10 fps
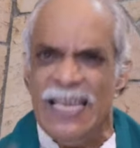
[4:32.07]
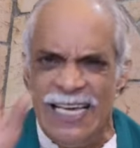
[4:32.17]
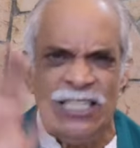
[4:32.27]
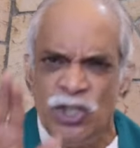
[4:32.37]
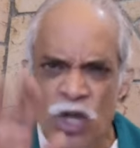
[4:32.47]

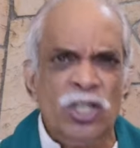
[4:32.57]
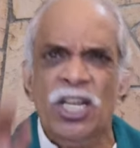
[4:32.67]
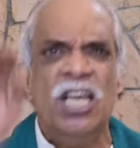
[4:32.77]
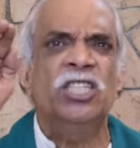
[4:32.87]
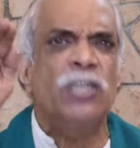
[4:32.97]
It's not
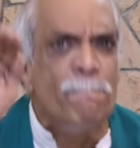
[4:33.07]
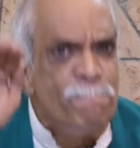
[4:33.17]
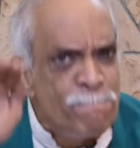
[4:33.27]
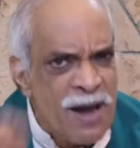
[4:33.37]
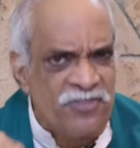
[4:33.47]
his
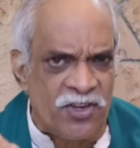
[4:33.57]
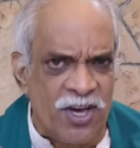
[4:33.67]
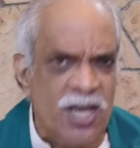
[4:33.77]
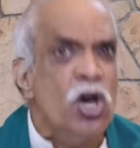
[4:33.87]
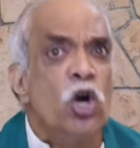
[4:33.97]

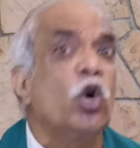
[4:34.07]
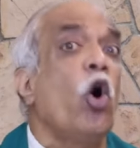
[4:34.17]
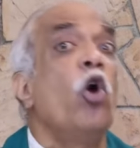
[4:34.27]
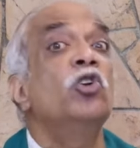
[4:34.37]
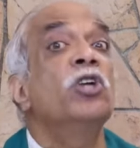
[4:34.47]
mother
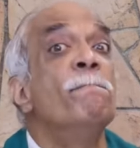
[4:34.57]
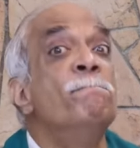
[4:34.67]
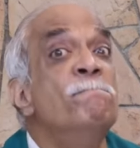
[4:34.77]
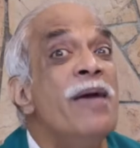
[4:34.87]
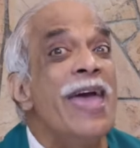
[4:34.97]
called
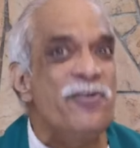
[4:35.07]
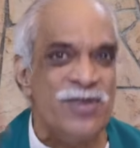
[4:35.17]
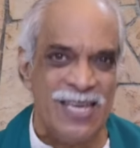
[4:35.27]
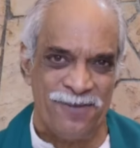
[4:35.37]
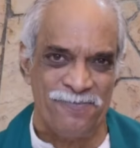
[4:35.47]
Mary.